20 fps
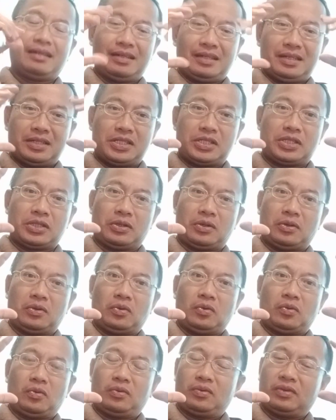
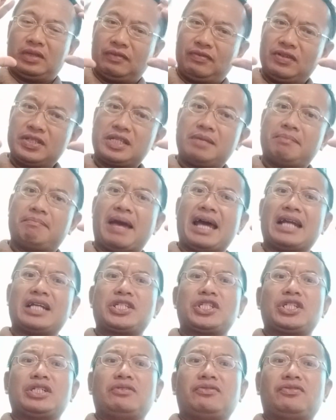So the first
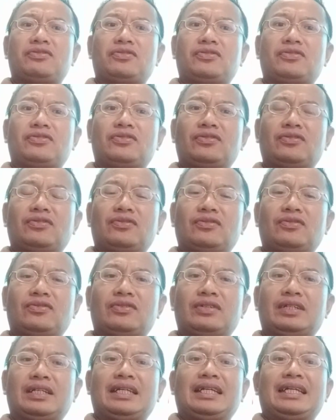imperative
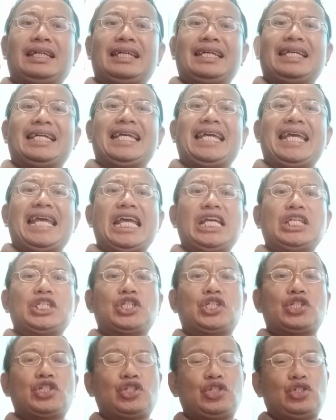
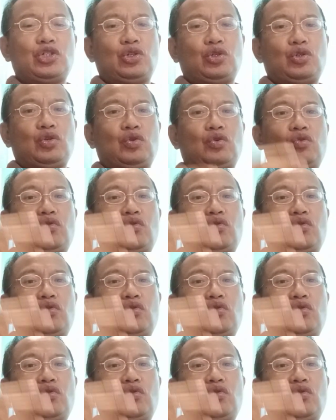is to